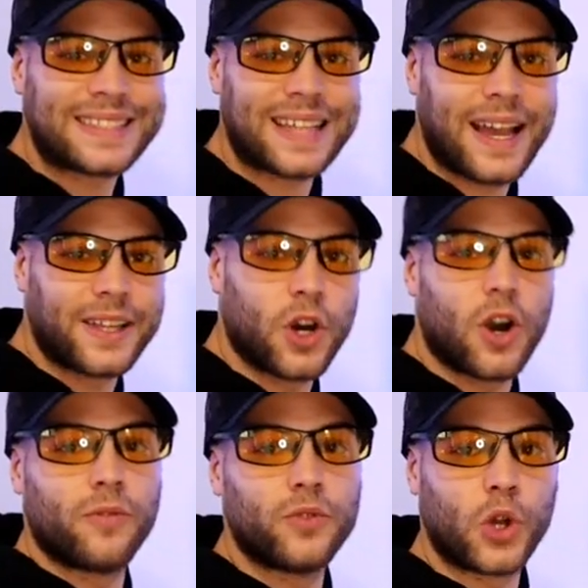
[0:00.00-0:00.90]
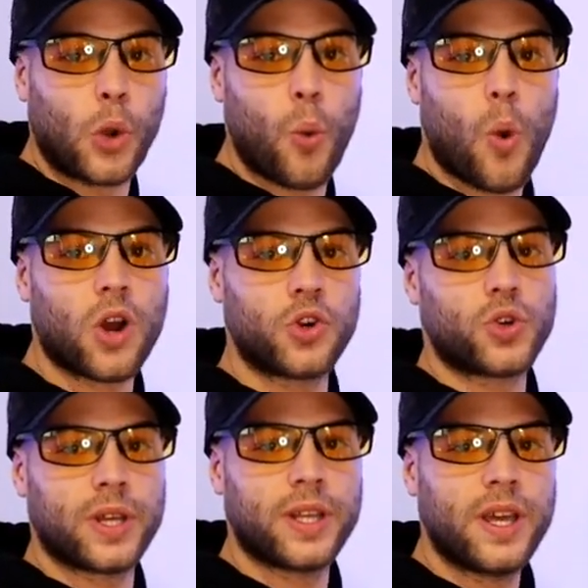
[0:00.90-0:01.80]
side of the
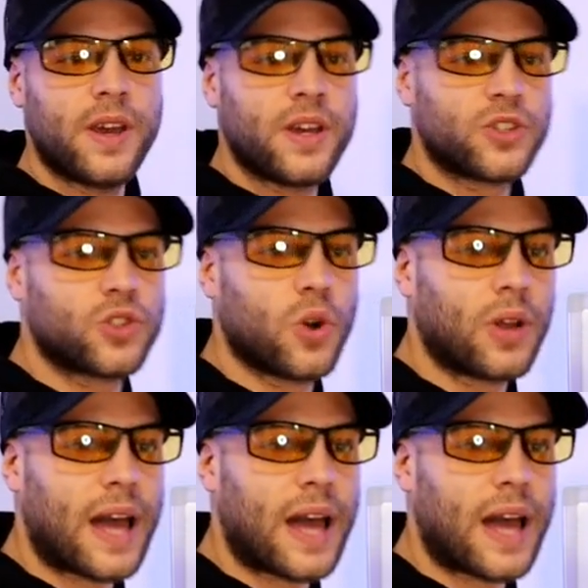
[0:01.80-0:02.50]
quadrant. So